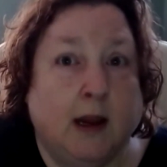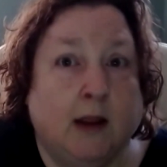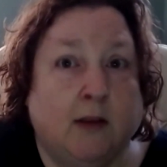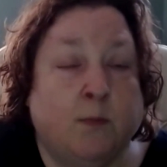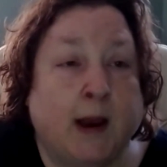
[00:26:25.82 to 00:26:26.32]

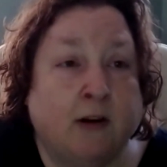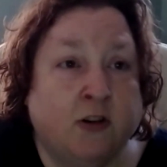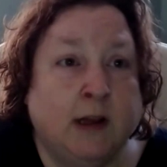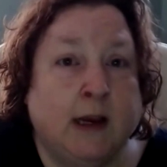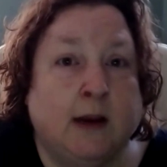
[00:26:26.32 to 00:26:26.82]

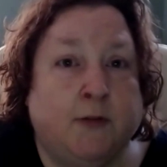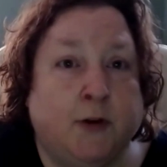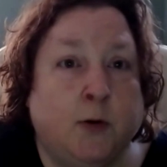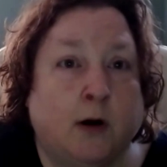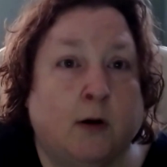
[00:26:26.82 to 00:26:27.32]
especially if
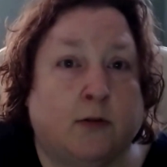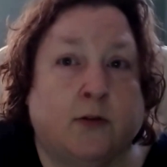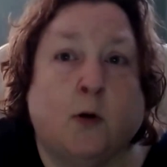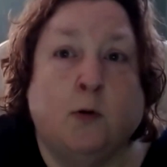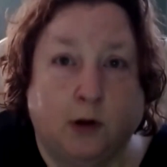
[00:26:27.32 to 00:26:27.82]
you are a
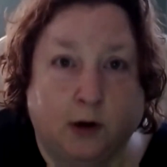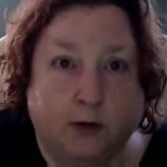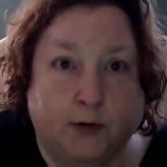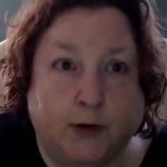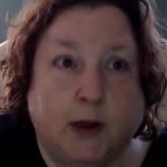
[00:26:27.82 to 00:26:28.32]
solo.